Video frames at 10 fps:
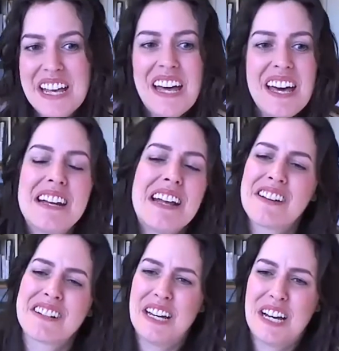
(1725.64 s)
at
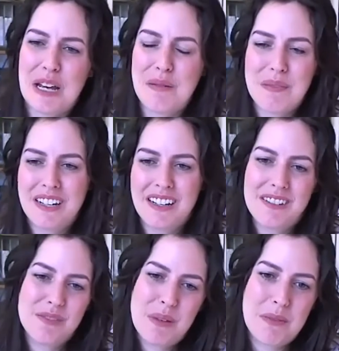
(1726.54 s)
another time. I mean,
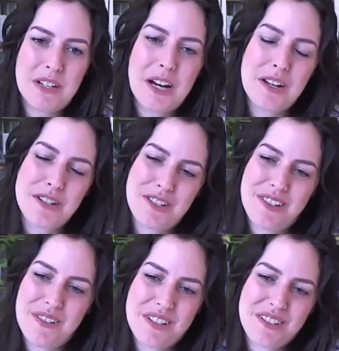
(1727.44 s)
maybe not
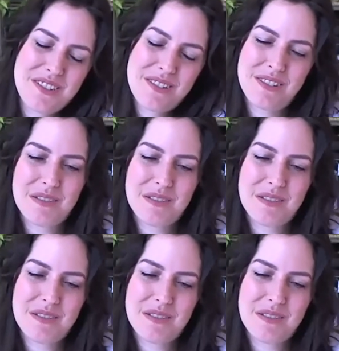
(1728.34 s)
this,